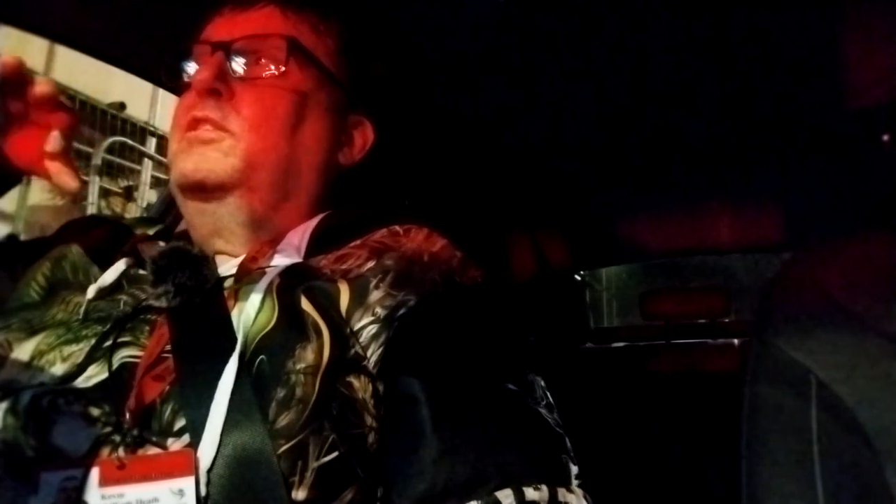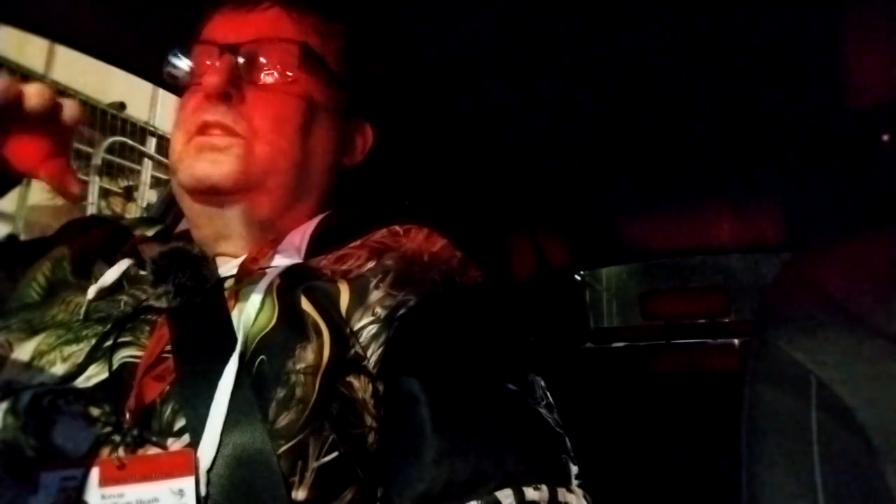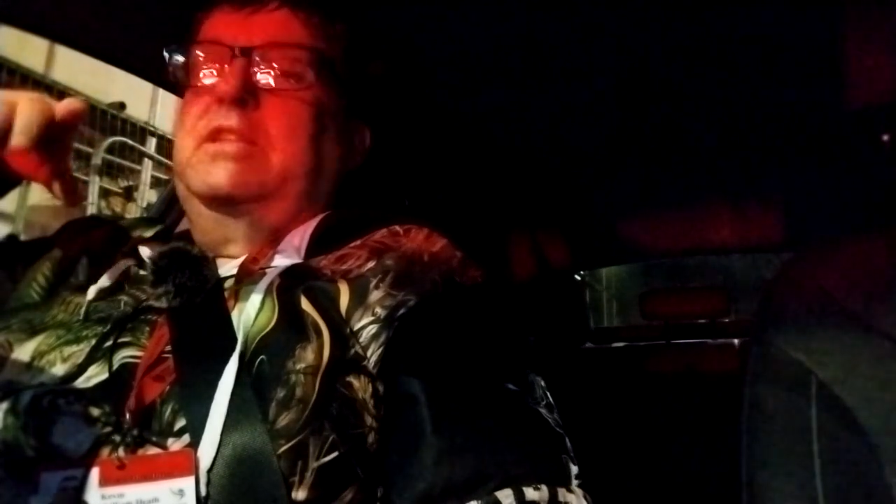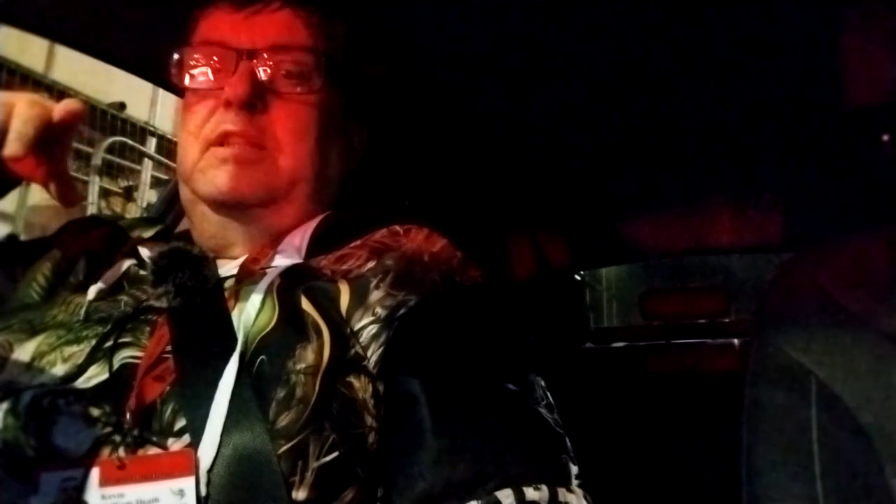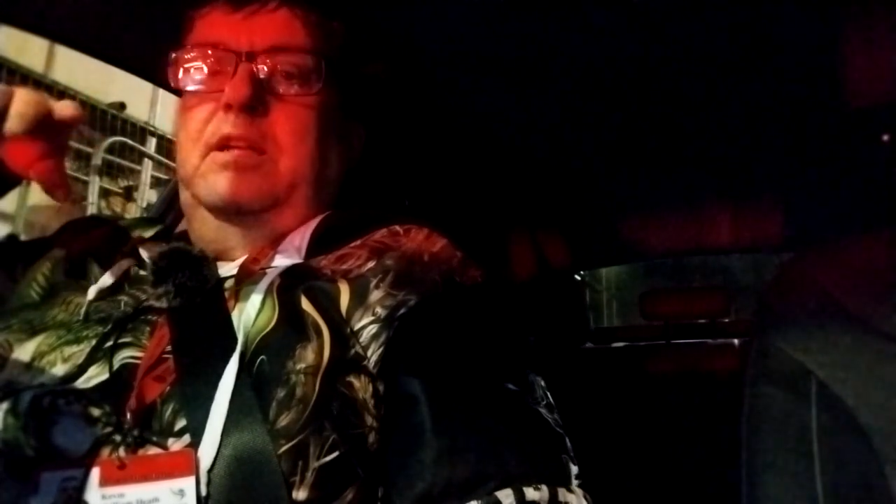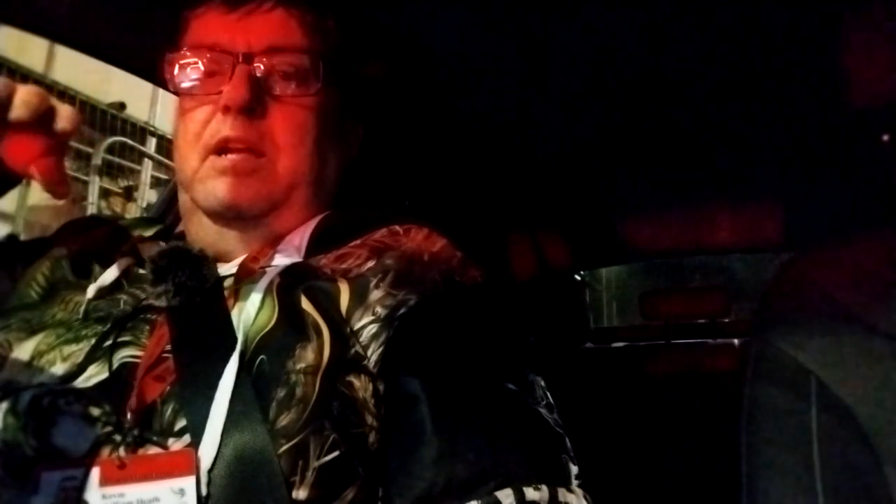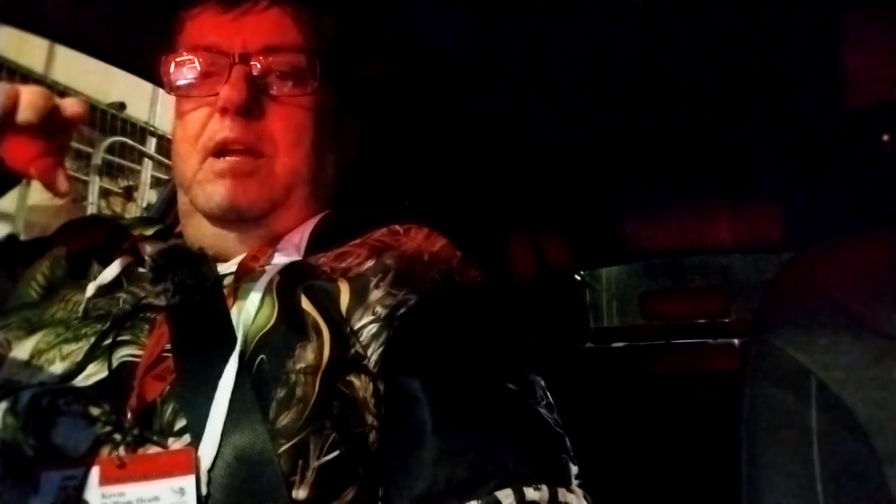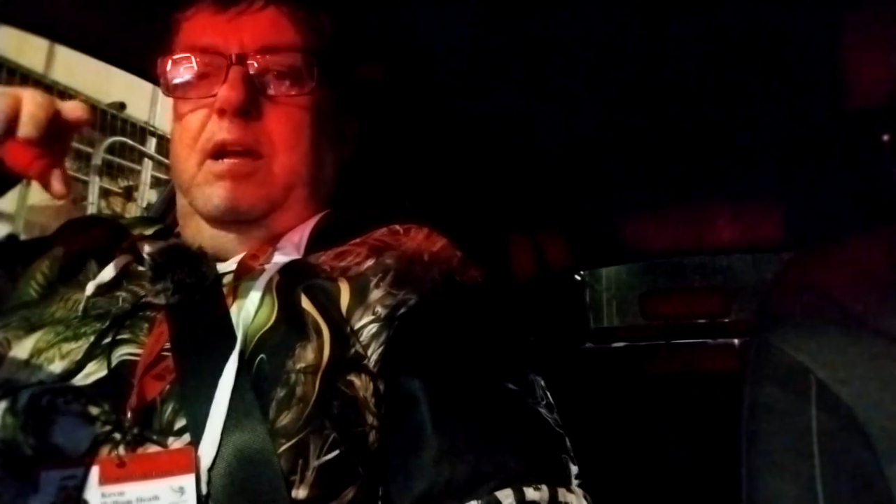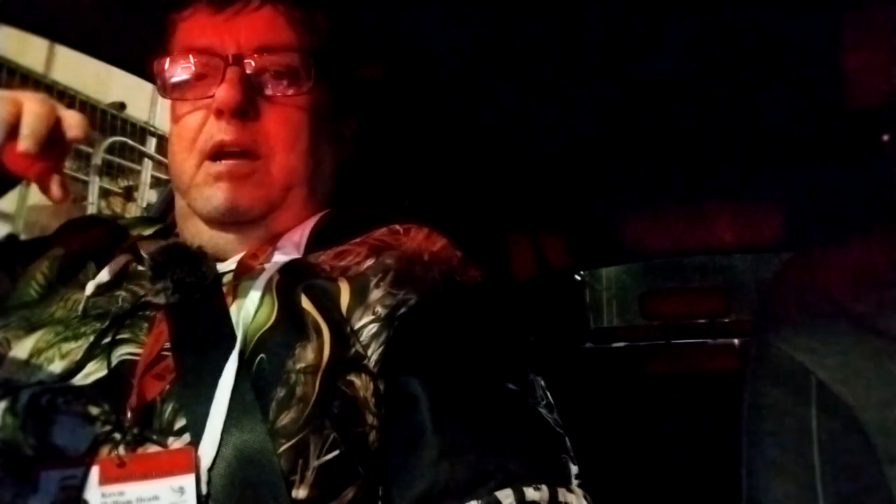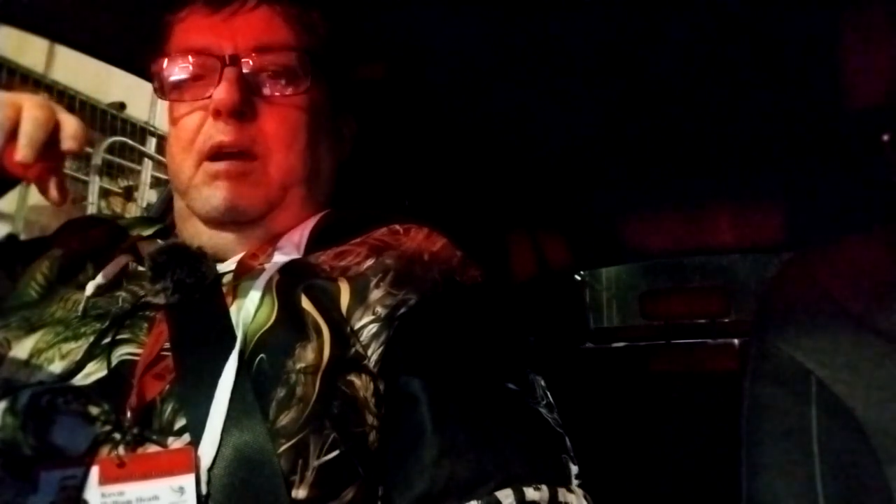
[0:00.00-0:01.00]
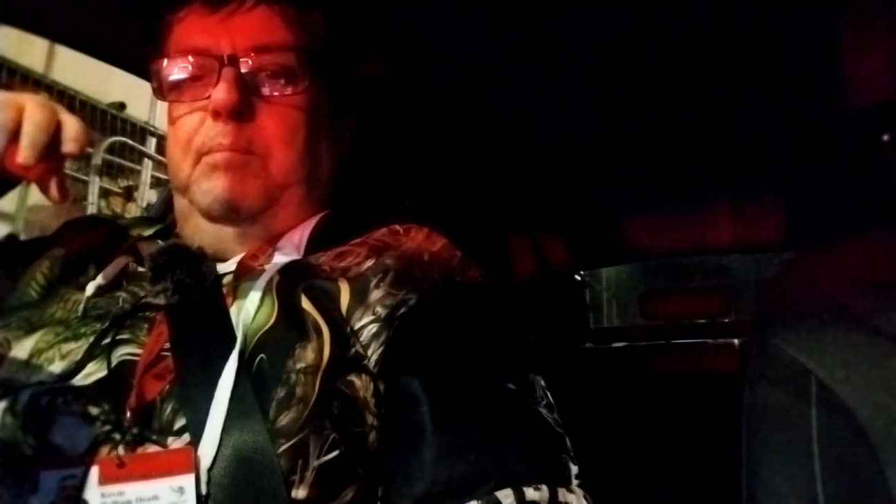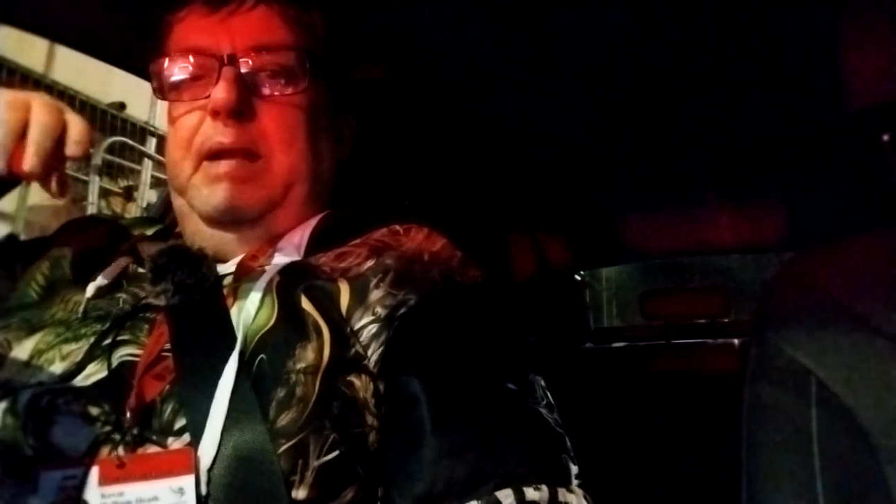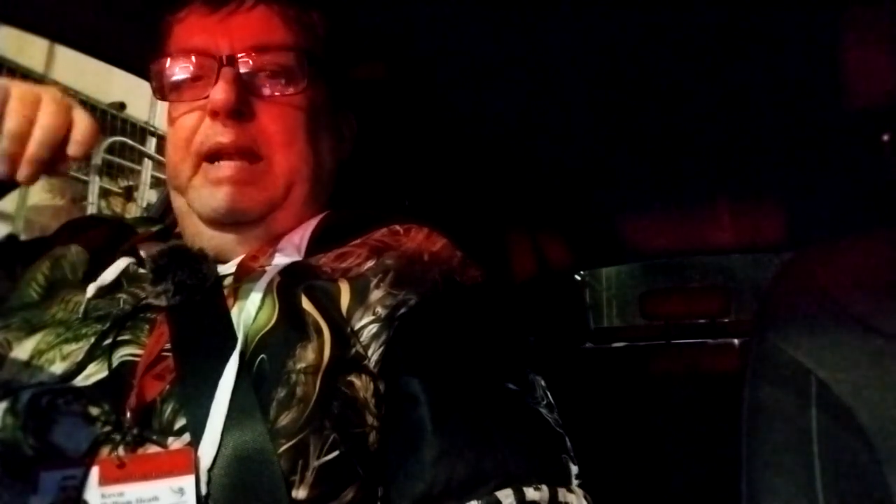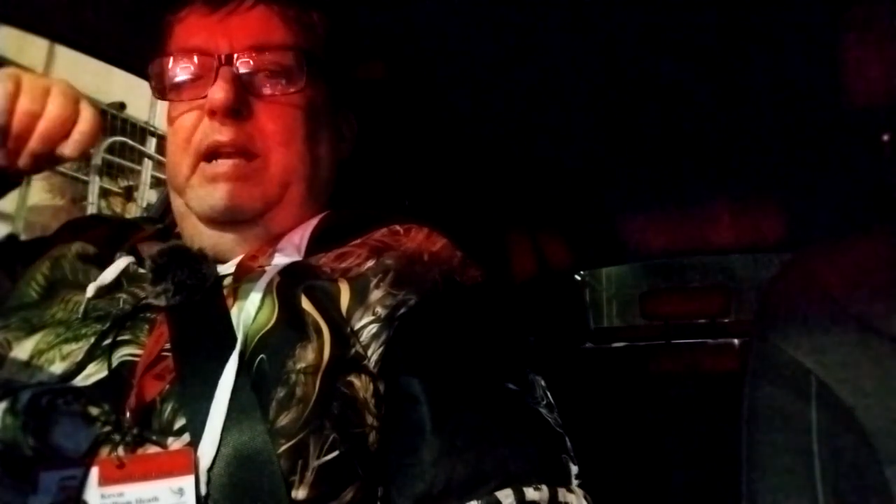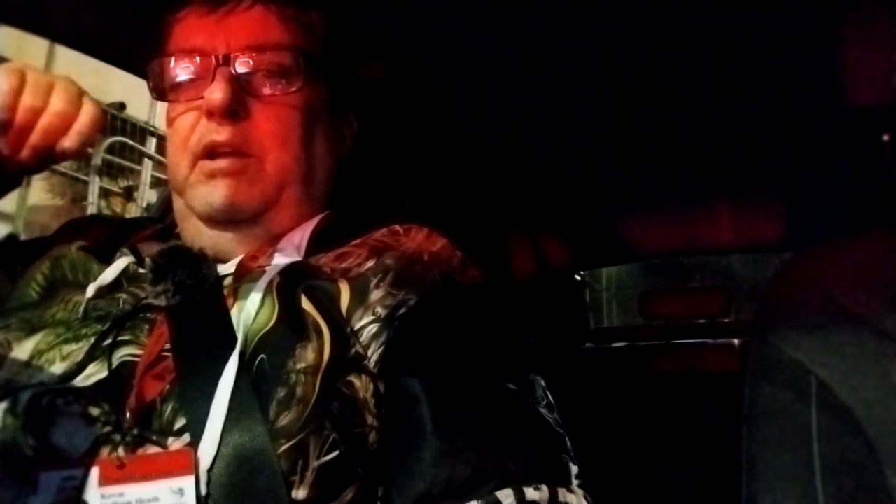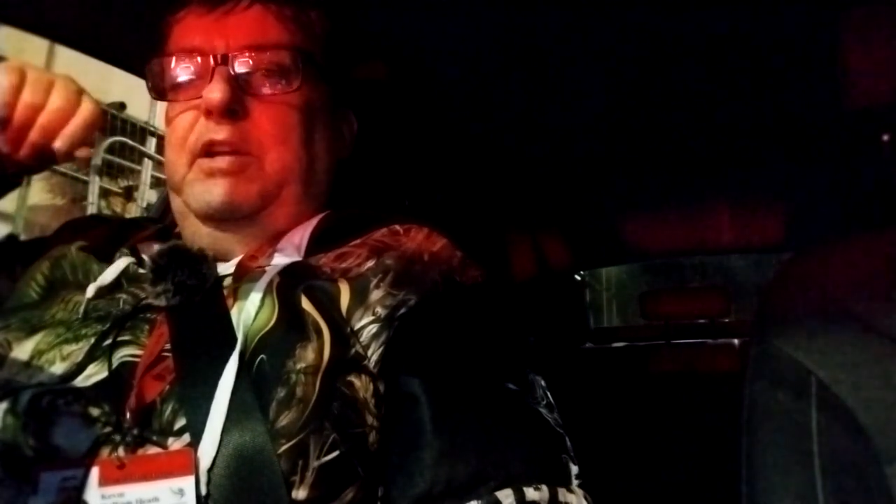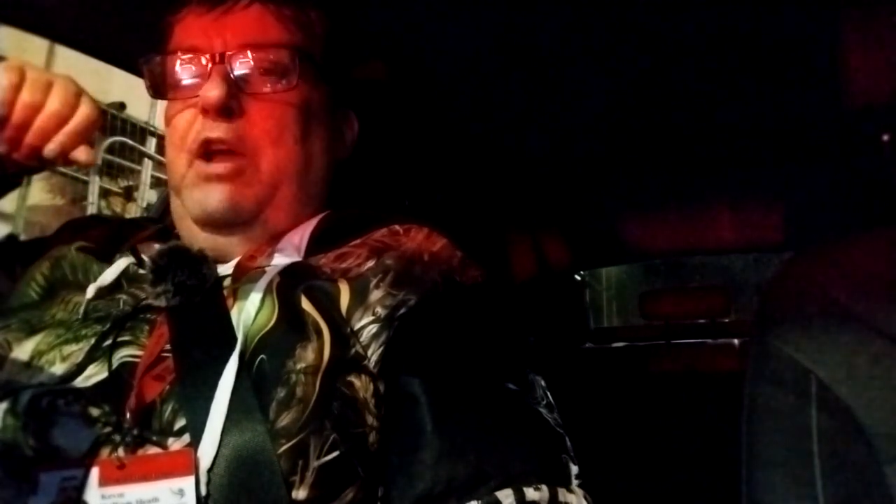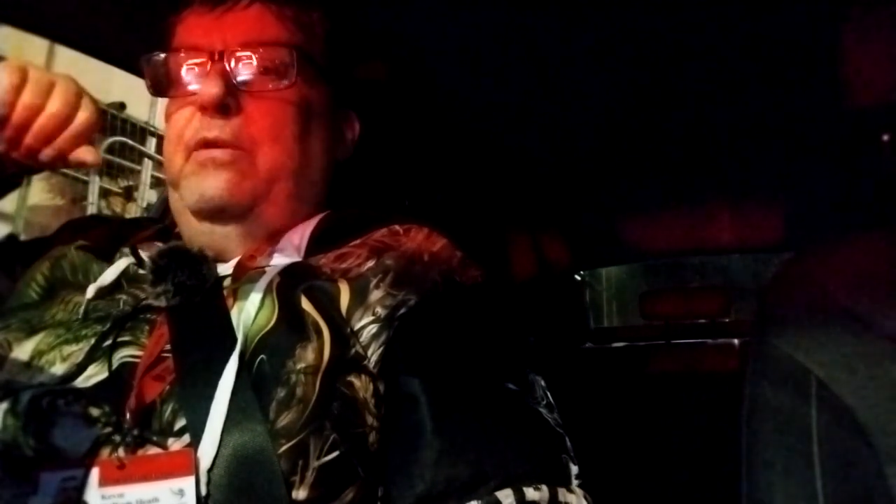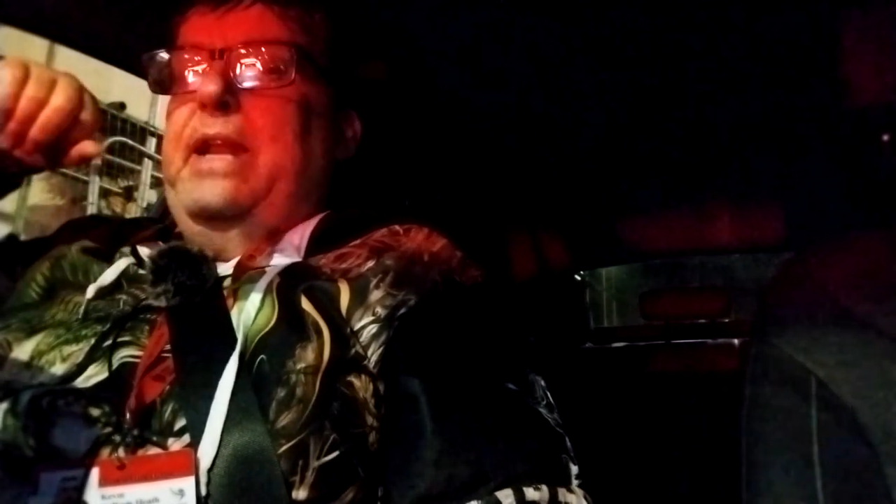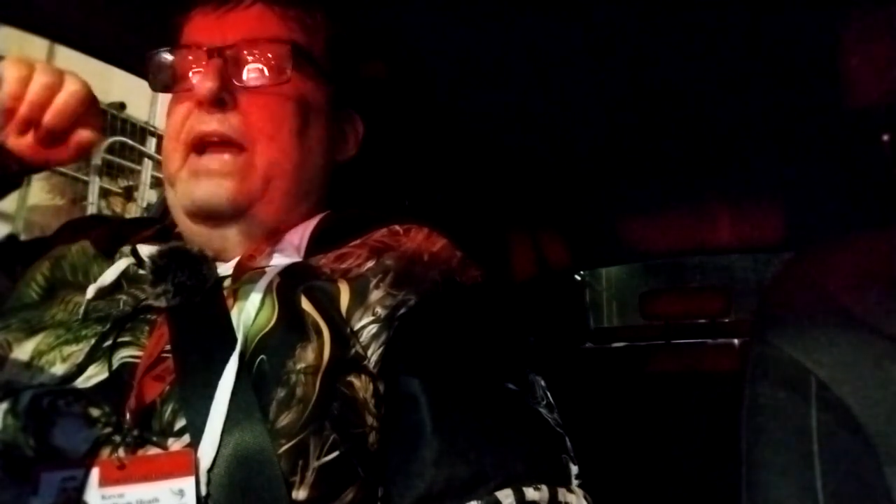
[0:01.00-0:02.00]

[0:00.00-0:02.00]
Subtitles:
because I'm planning on going